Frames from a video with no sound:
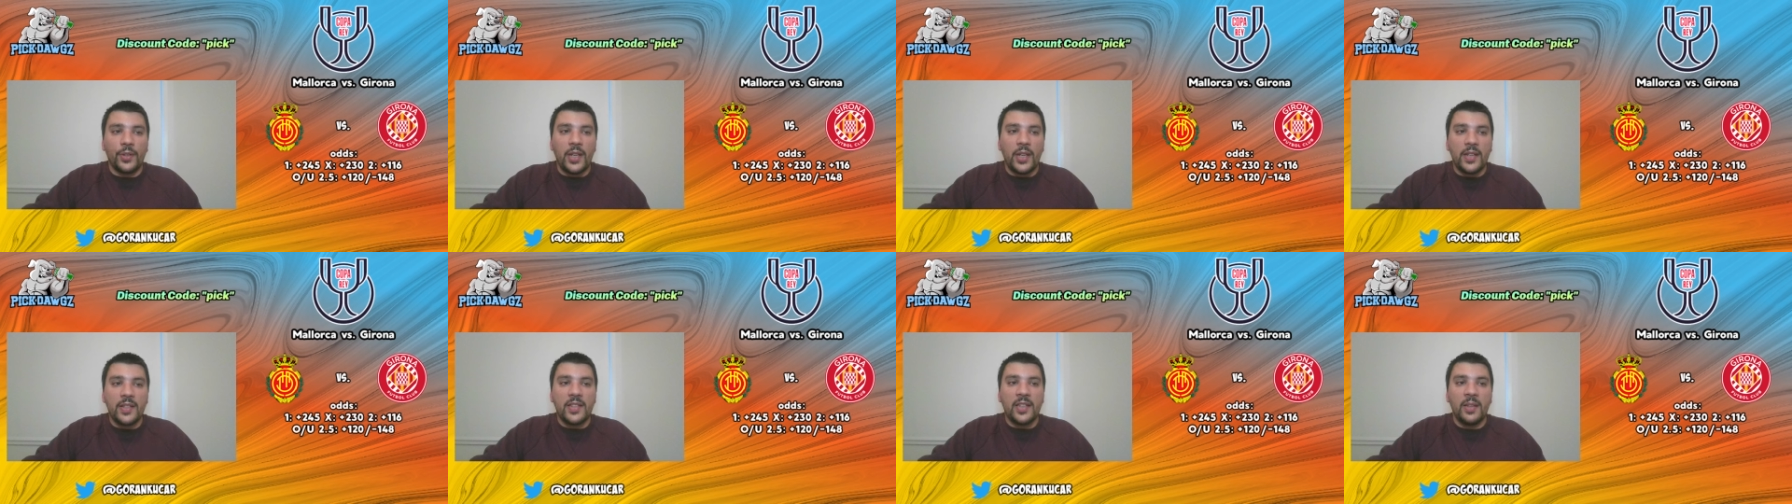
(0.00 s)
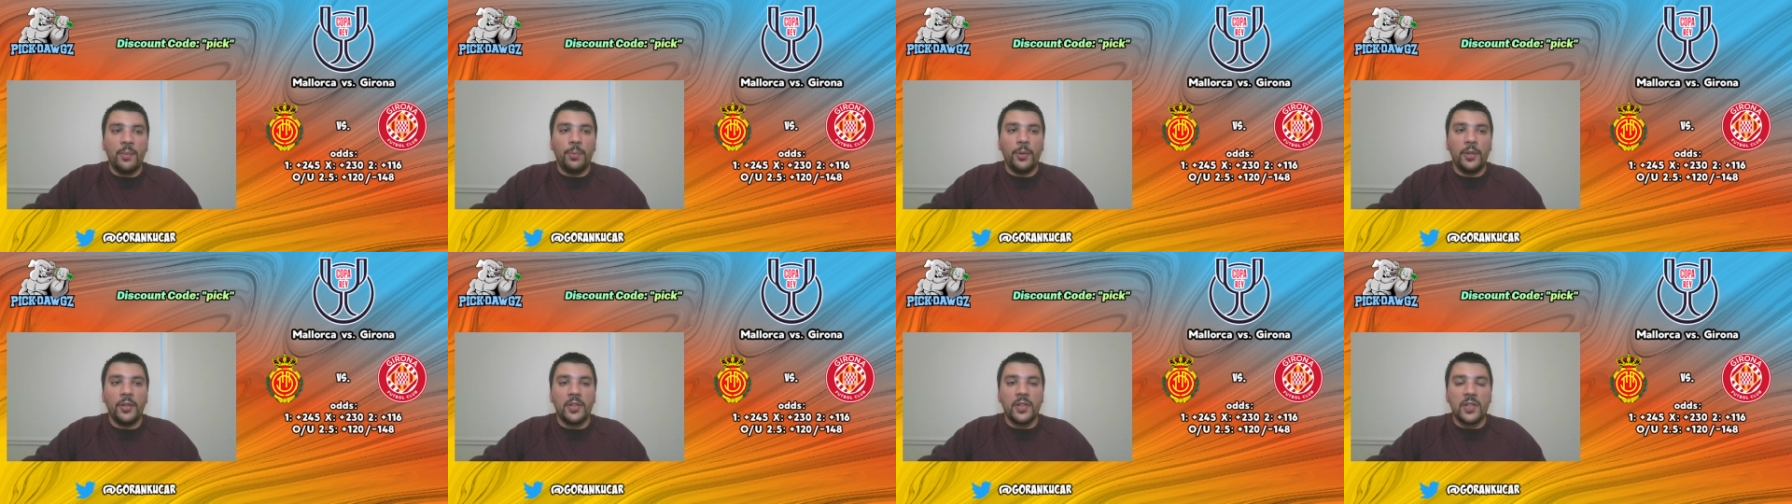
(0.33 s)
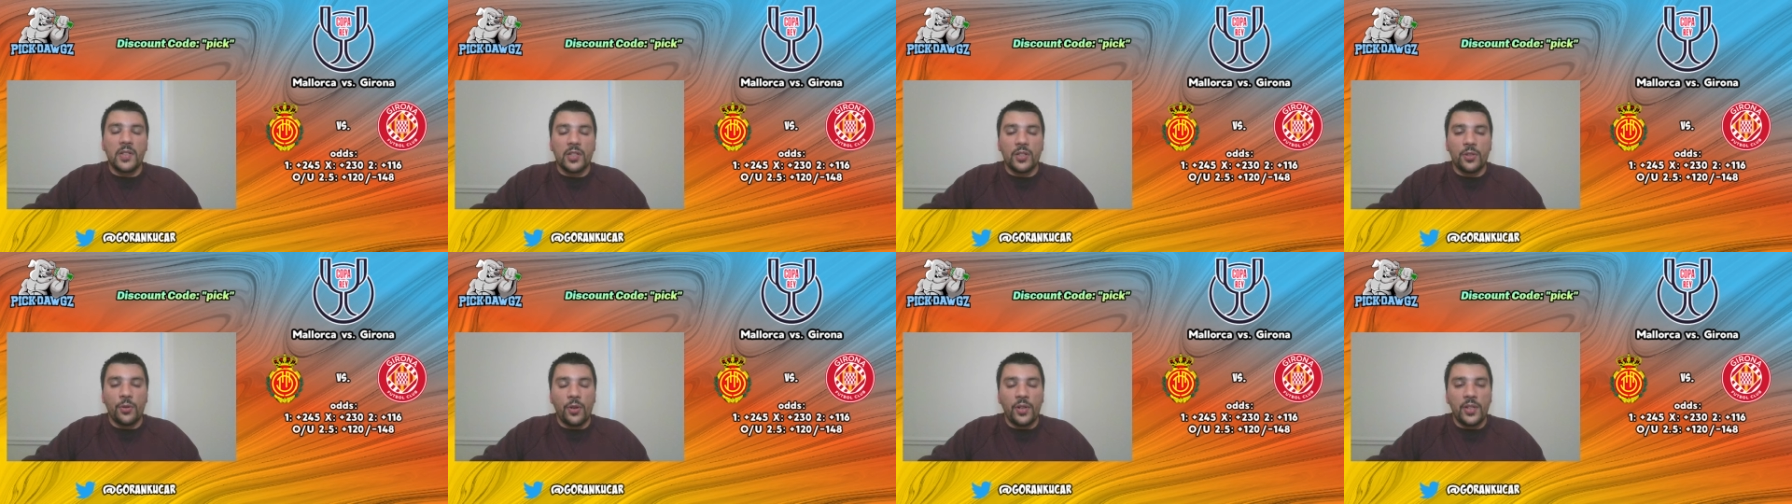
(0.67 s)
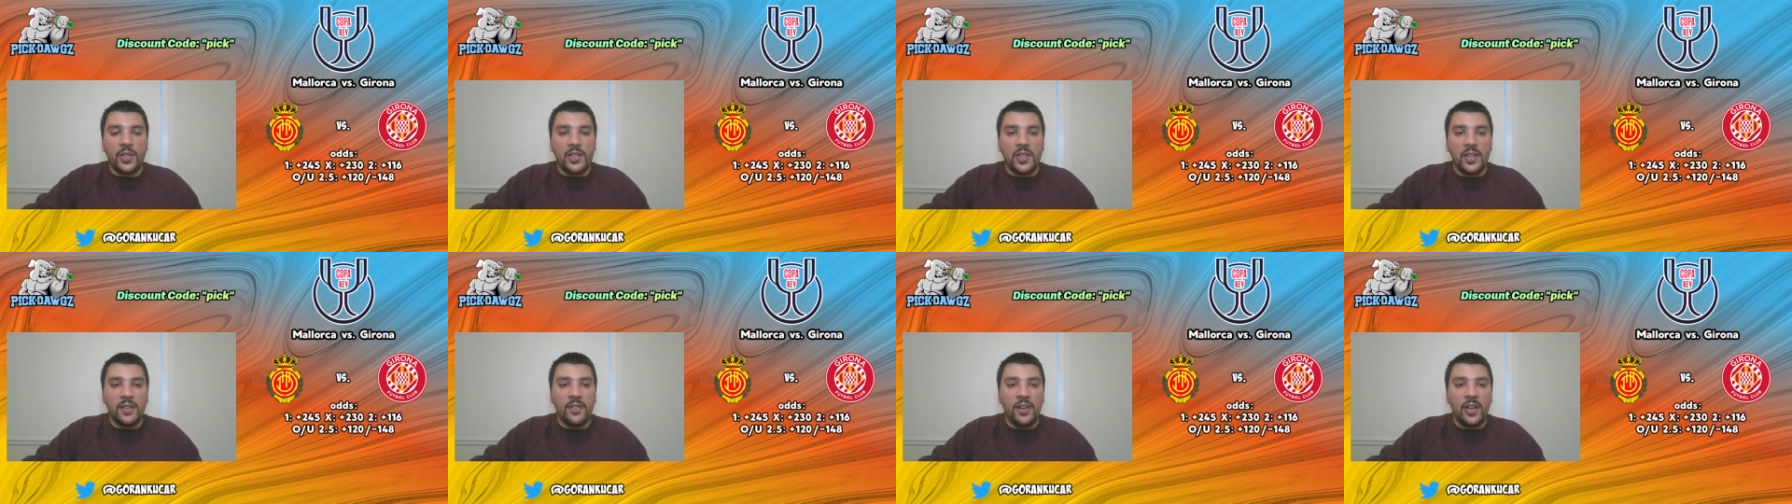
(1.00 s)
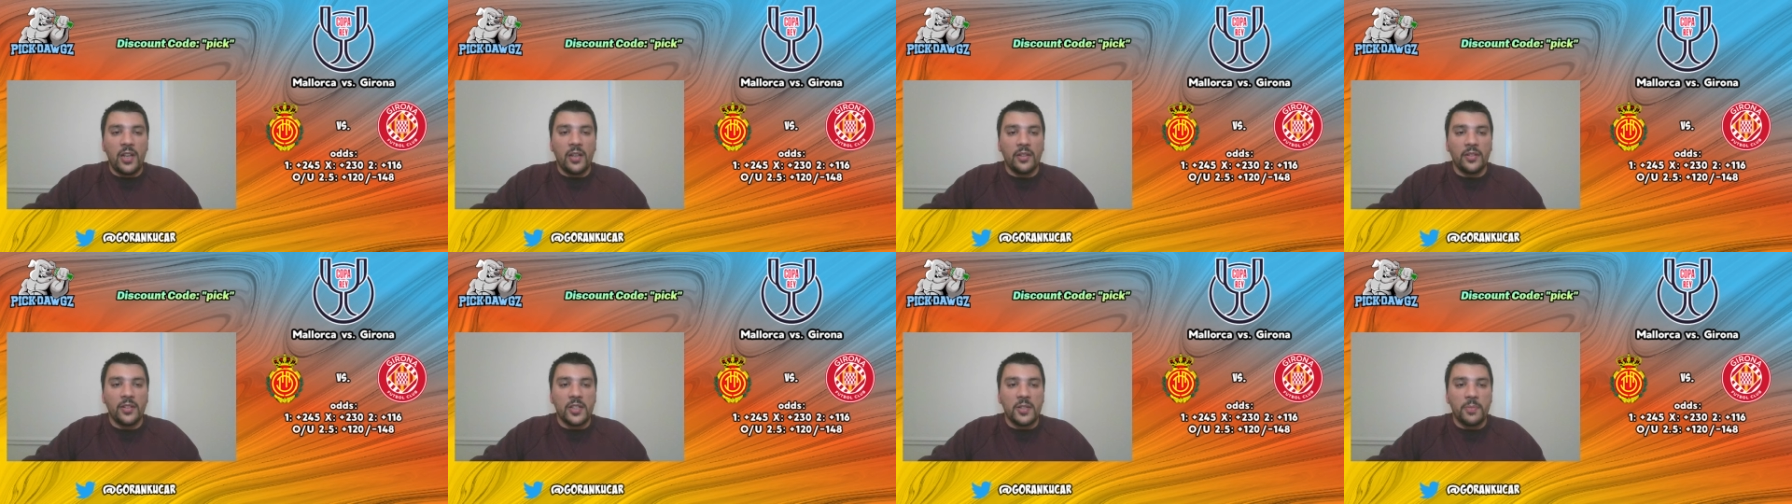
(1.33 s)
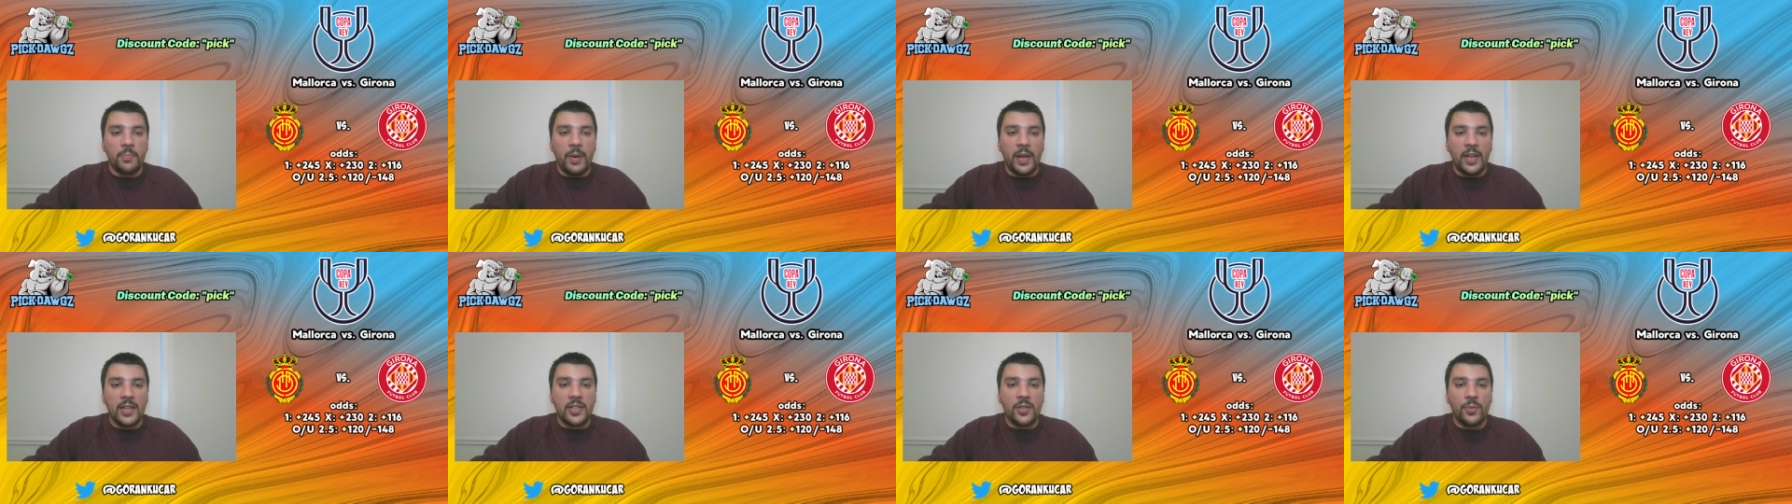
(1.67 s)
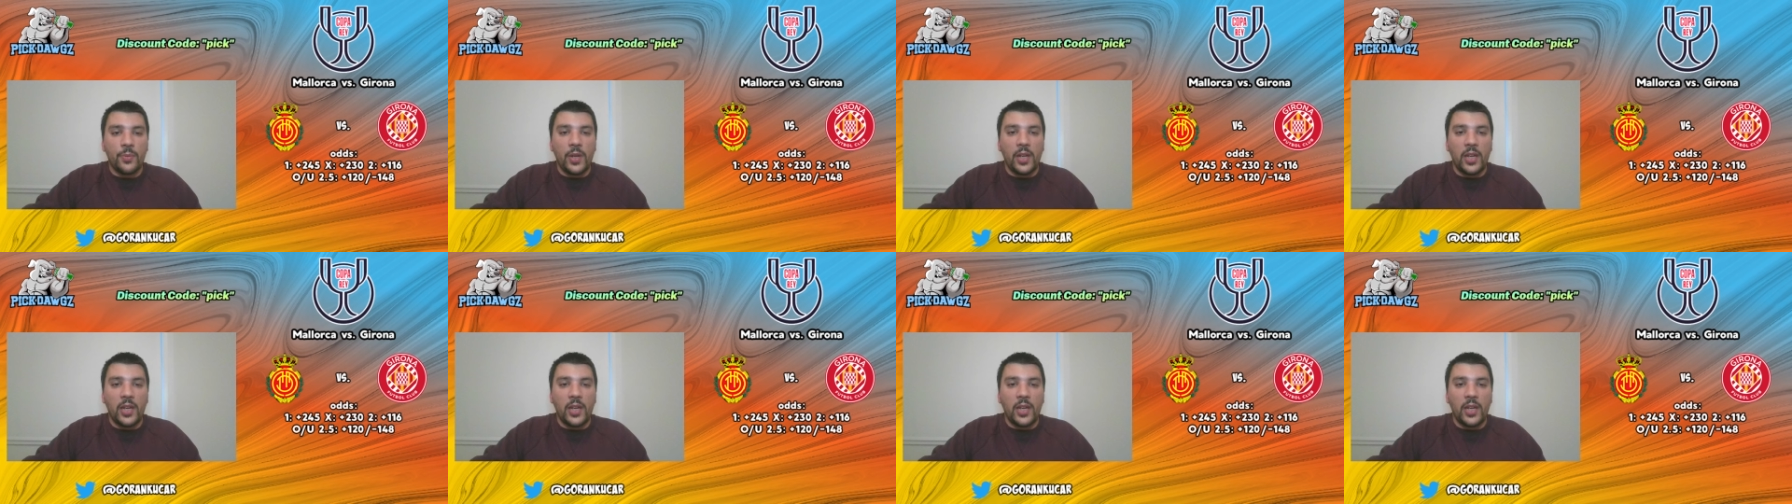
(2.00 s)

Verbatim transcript: They simply destroyed Sevilla this past